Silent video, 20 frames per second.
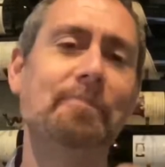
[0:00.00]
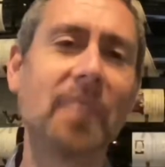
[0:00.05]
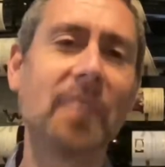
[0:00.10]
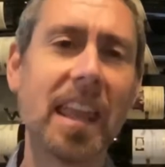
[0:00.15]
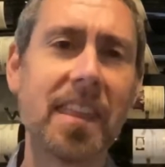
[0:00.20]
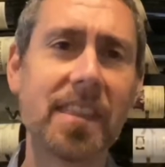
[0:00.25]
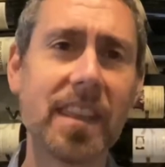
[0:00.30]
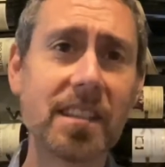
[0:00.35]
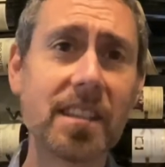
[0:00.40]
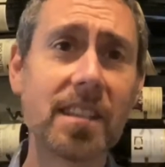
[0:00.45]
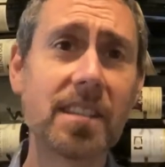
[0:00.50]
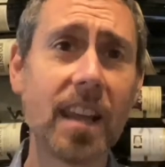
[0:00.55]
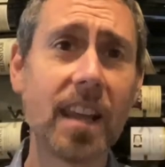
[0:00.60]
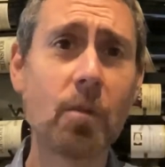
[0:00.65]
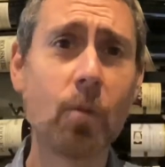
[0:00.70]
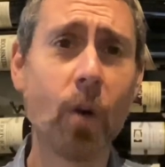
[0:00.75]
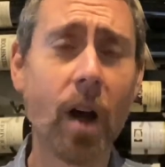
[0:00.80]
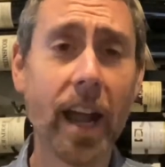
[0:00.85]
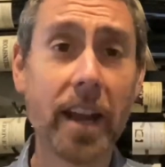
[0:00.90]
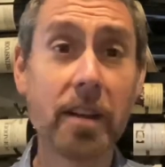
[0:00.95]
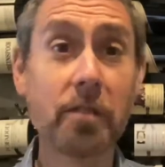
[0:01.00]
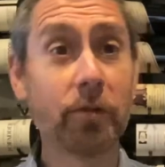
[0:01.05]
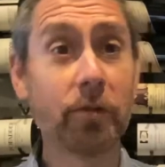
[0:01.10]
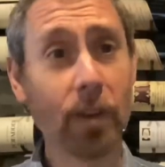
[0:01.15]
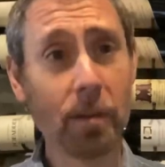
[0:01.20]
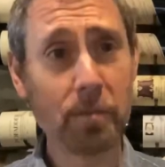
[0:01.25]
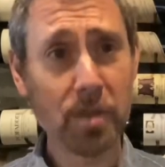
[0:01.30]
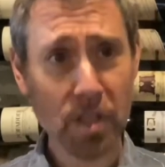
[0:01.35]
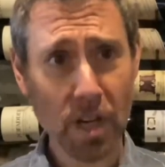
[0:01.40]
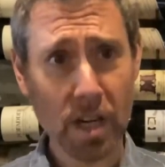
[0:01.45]
This is a wine
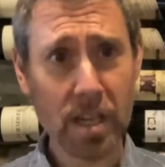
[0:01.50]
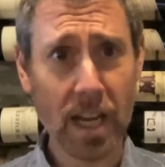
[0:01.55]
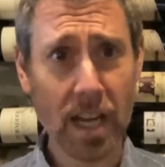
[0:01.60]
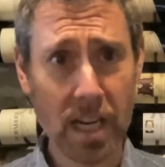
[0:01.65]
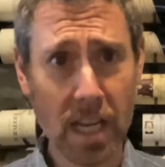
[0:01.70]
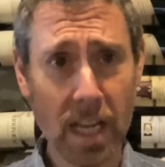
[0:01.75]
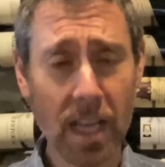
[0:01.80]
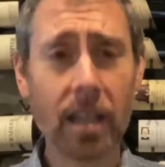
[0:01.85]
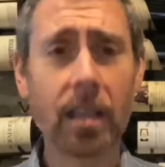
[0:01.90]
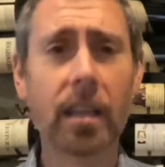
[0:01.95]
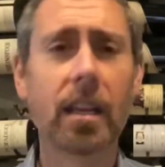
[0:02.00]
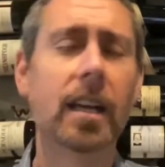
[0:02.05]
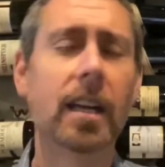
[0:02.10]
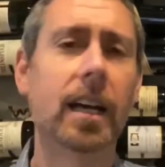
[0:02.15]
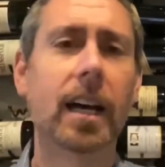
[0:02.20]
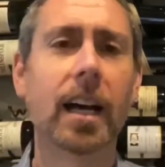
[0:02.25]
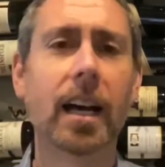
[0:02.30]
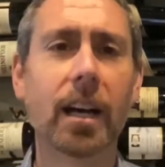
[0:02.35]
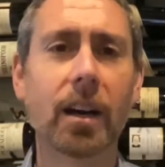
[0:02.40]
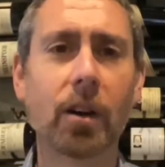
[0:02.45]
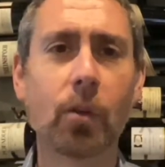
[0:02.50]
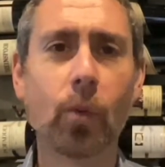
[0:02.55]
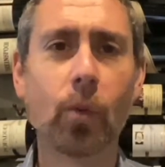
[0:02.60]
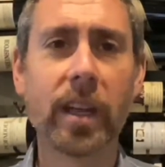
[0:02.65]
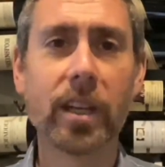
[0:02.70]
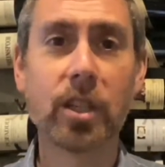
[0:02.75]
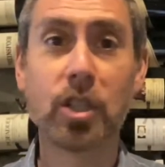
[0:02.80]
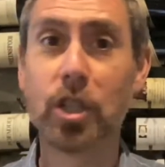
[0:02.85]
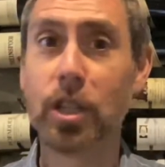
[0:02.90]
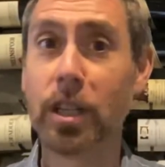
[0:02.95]
from Sardinia,
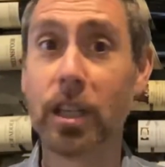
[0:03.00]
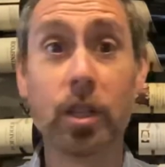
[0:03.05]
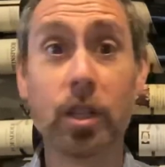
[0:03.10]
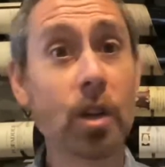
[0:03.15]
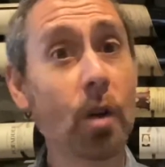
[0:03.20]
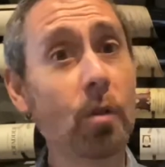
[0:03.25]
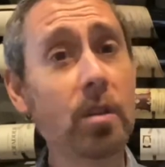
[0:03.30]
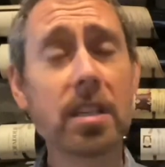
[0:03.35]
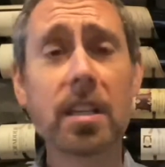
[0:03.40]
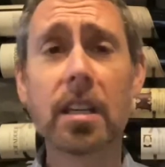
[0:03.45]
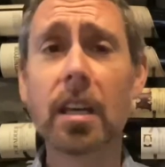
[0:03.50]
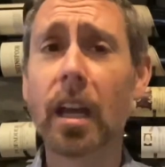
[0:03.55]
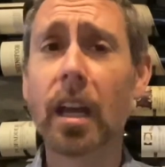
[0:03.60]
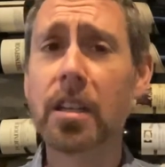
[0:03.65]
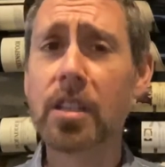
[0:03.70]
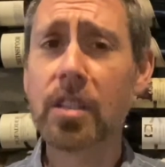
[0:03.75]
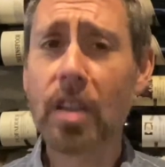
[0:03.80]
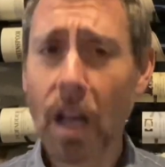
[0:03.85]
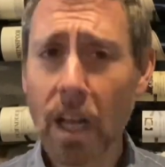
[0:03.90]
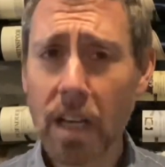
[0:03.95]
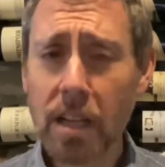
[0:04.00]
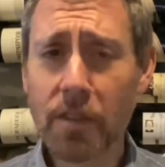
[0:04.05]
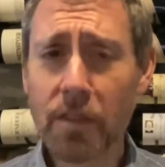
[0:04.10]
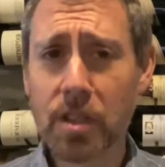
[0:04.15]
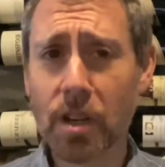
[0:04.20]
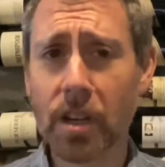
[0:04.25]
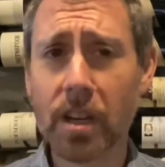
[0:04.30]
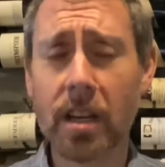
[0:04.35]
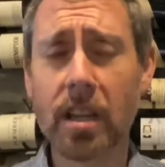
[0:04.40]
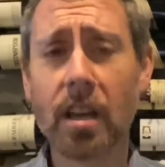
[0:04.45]
which you don't see a ton of
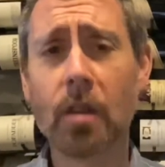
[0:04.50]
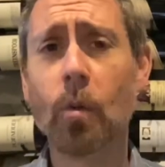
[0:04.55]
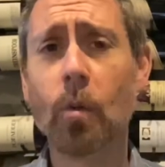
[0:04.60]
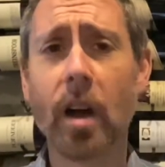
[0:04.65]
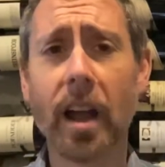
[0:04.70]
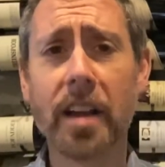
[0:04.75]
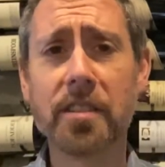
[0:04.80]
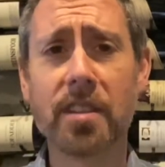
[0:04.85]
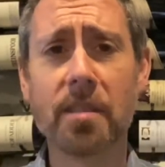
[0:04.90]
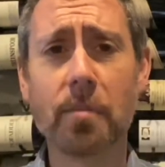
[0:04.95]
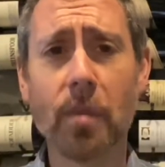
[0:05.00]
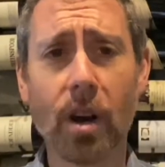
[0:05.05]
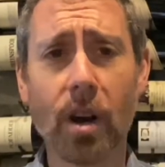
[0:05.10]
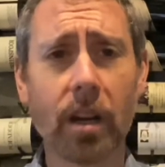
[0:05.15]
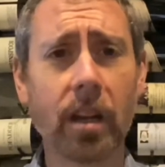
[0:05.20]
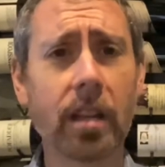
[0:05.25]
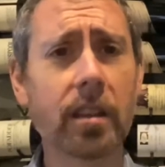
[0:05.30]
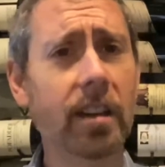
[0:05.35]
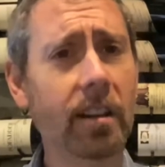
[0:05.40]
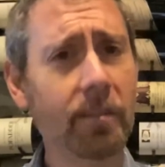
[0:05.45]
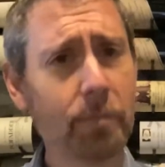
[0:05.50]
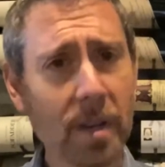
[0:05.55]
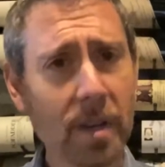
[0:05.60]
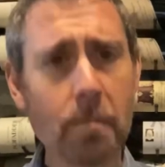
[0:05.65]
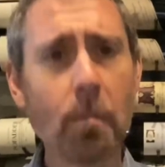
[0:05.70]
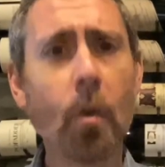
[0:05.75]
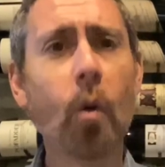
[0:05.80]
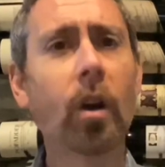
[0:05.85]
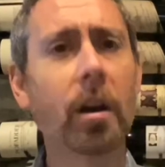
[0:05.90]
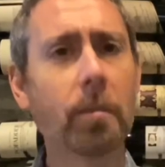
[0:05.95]
Sardinian wines in the market. There have been
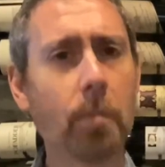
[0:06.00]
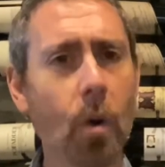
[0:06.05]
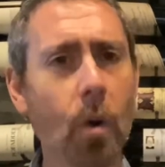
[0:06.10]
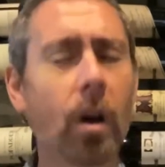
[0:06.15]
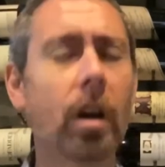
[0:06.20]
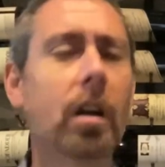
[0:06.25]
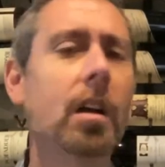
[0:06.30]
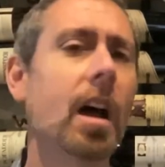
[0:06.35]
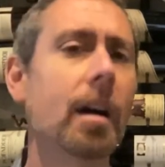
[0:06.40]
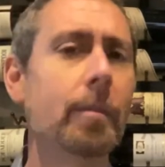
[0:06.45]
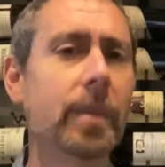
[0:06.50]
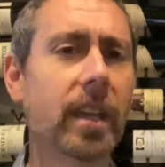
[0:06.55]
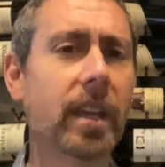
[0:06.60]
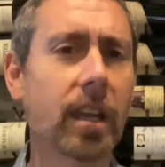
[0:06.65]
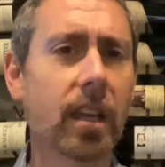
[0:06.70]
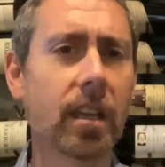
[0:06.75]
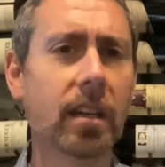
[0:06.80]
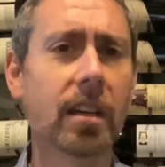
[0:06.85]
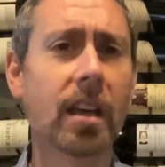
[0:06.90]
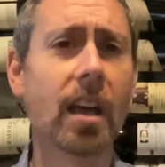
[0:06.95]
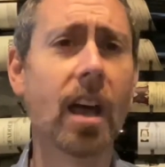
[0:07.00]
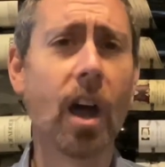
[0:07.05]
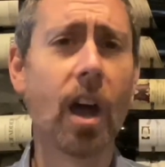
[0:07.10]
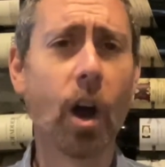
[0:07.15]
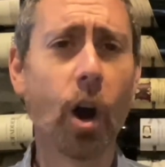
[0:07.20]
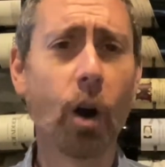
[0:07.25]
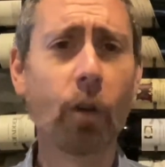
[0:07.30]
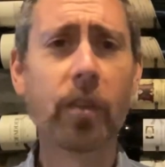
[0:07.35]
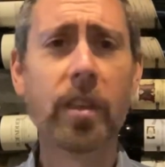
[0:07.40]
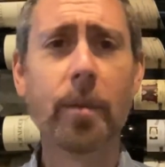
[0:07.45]
more and more coming in
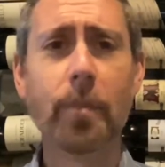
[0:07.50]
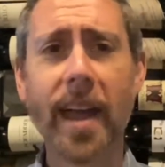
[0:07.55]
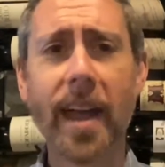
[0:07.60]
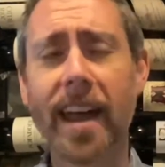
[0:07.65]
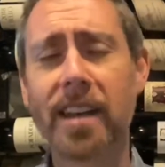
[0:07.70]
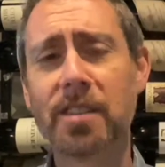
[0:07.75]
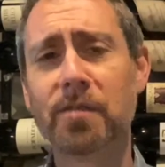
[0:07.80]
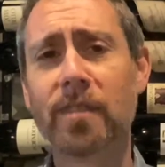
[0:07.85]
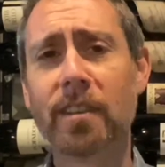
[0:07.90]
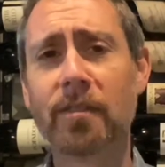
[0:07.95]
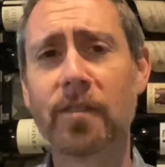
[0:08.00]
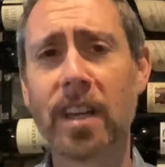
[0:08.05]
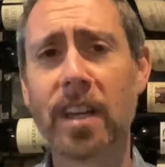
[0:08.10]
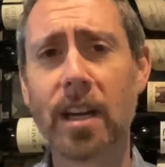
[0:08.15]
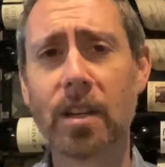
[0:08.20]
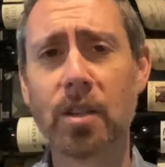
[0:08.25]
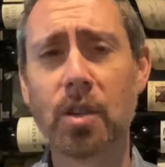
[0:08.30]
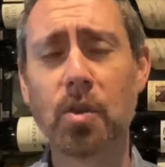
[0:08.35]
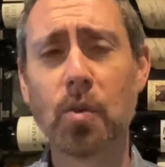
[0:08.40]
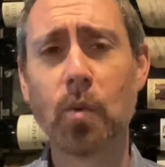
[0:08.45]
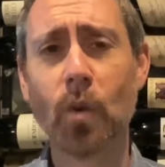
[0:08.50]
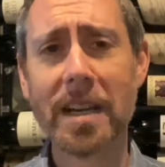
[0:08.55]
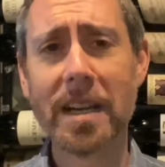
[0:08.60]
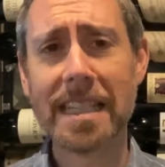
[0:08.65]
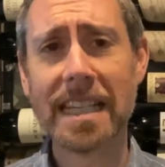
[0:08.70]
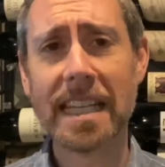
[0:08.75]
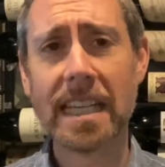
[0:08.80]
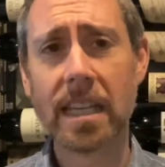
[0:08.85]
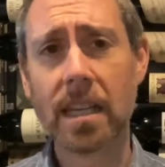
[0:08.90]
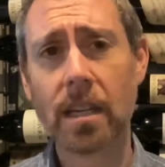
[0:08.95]
over the past 15 to
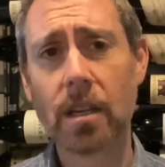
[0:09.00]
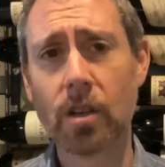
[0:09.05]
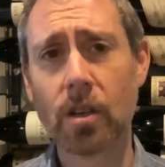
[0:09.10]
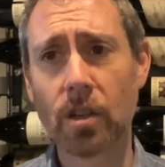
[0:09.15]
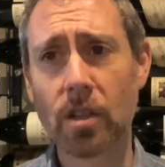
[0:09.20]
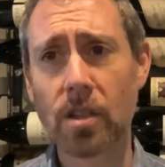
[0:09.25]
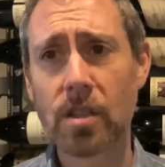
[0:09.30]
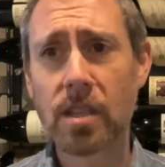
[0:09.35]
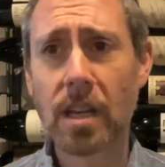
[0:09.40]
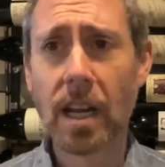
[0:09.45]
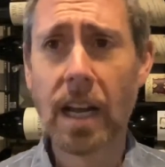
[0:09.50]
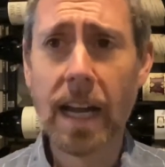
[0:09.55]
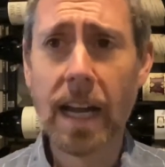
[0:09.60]
20 years.